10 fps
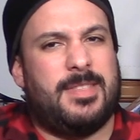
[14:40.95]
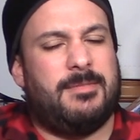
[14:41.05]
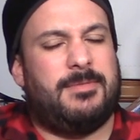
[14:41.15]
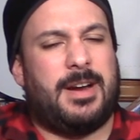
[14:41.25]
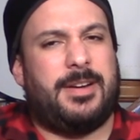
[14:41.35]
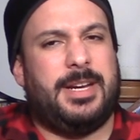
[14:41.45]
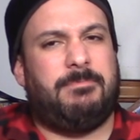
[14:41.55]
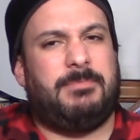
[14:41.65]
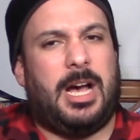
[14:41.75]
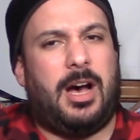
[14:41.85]

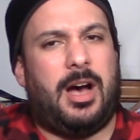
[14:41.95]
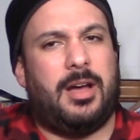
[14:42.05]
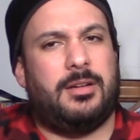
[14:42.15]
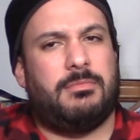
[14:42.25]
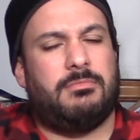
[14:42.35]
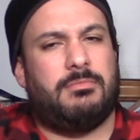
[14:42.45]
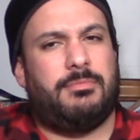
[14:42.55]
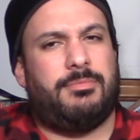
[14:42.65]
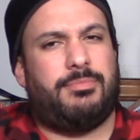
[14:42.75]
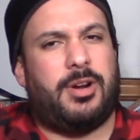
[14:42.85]
Very odd
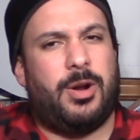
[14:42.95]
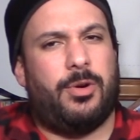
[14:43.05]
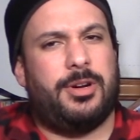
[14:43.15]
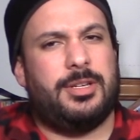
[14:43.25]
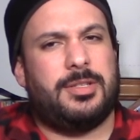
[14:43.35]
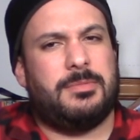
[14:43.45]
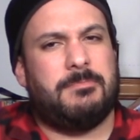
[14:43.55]
priorities.